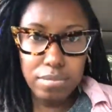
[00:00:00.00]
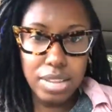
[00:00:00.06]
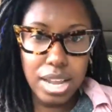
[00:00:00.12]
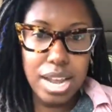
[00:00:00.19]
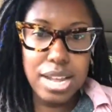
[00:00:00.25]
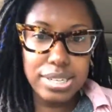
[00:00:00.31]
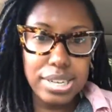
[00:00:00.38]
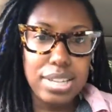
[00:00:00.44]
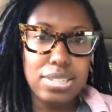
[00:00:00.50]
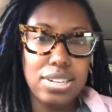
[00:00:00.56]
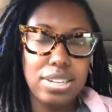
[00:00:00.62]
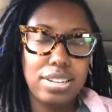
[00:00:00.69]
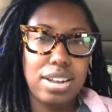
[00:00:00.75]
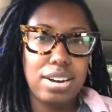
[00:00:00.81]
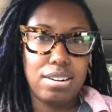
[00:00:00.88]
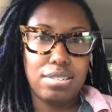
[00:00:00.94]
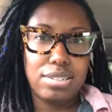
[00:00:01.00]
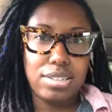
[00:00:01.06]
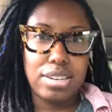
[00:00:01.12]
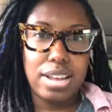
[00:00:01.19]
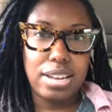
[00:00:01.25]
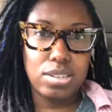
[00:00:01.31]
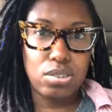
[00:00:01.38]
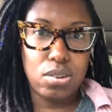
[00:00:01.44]
a session later to
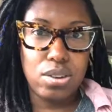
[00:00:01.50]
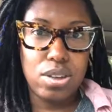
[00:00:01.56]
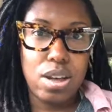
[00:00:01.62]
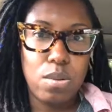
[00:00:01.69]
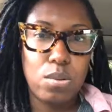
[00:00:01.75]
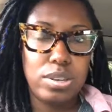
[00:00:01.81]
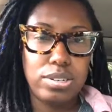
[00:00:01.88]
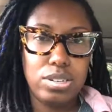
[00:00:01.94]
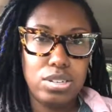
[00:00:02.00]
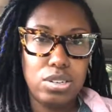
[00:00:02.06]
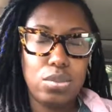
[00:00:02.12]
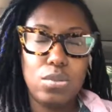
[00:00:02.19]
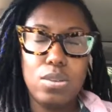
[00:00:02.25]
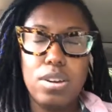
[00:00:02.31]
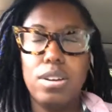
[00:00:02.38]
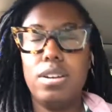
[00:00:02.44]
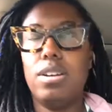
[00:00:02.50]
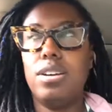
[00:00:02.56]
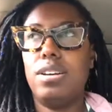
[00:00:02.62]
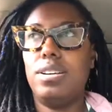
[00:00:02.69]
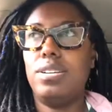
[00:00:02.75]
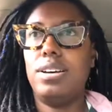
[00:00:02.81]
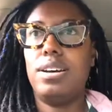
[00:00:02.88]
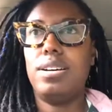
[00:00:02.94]
like show y'all what to do
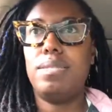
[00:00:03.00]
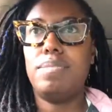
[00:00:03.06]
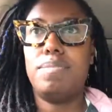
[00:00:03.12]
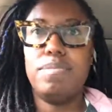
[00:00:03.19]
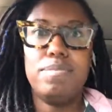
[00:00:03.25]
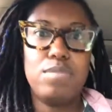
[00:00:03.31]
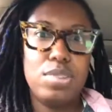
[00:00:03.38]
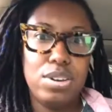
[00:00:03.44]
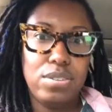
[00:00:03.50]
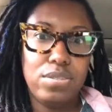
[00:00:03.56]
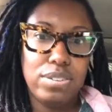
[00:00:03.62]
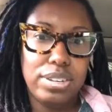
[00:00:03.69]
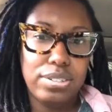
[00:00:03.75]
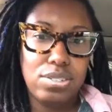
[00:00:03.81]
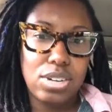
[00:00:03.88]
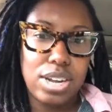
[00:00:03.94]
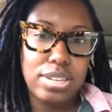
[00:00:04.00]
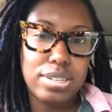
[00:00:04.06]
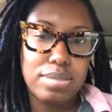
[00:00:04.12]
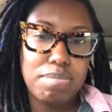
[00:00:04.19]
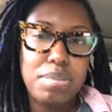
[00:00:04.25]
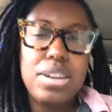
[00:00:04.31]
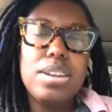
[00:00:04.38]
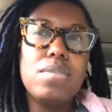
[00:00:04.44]
when you're feeling stressed.
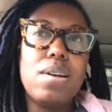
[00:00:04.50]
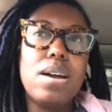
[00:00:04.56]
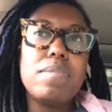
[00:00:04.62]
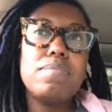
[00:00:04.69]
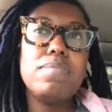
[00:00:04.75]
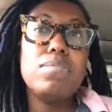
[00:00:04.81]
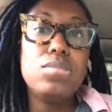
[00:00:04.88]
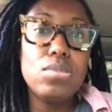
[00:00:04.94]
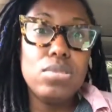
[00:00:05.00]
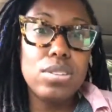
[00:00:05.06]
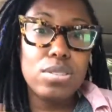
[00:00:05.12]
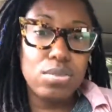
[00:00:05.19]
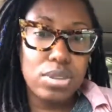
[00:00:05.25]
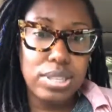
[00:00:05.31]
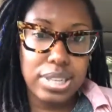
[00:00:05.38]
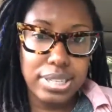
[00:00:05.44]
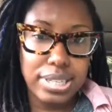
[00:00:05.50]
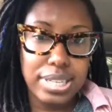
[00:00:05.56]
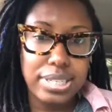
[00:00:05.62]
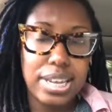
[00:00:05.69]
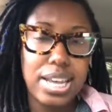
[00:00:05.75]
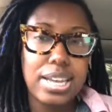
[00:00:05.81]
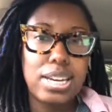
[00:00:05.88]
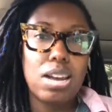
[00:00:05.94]
But anyway, do the 3 things I
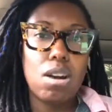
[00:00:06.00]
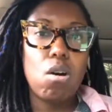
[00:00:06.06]
said.